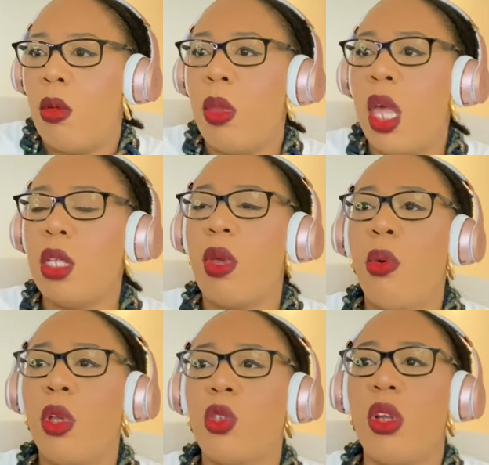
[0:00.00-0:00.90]
That's why I
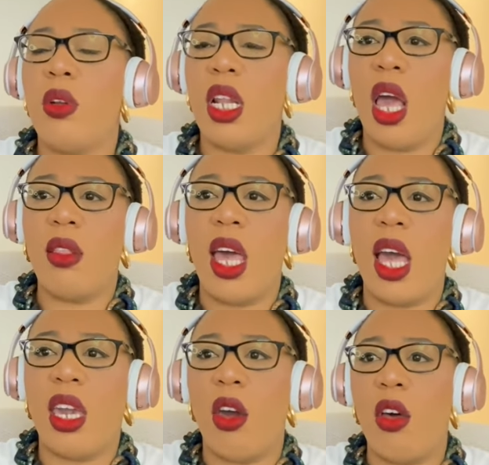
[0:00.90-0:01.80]
was wondering how
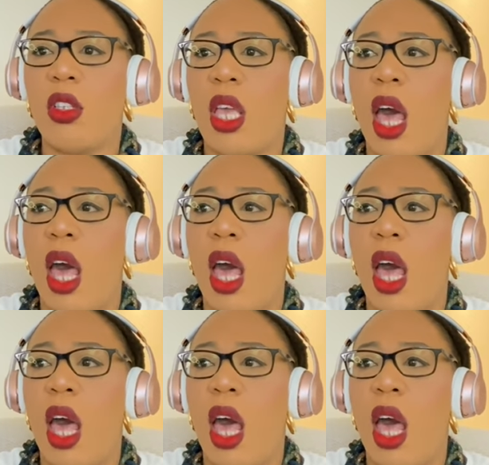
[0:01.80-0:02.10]
that girl's,